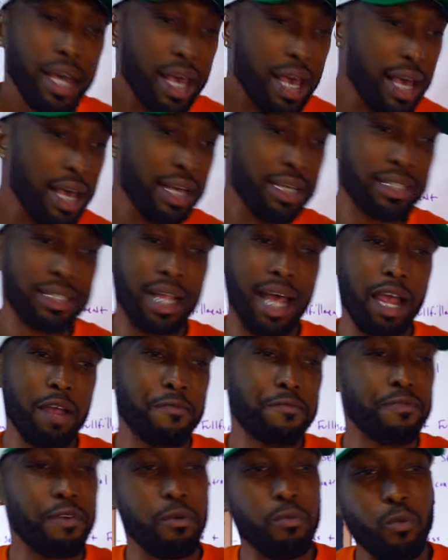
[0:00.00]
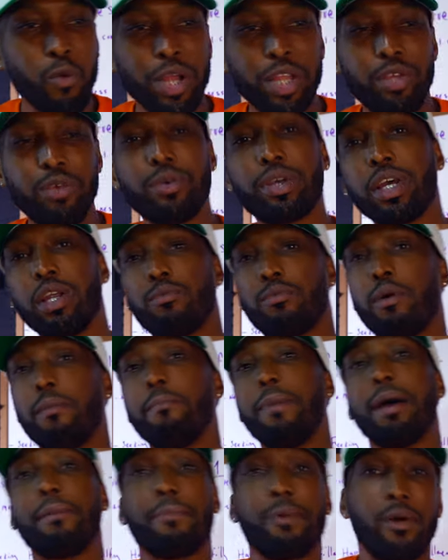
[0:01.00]
is like from when you can
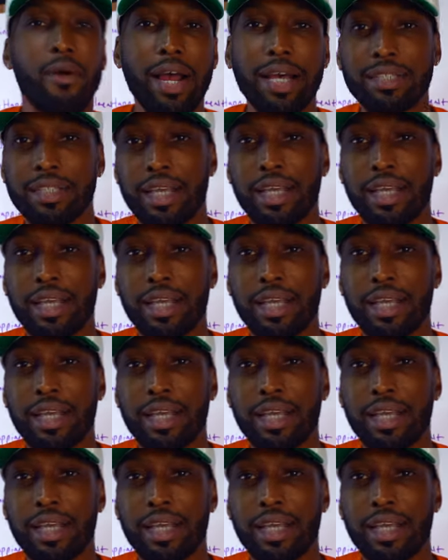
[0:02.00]
remember as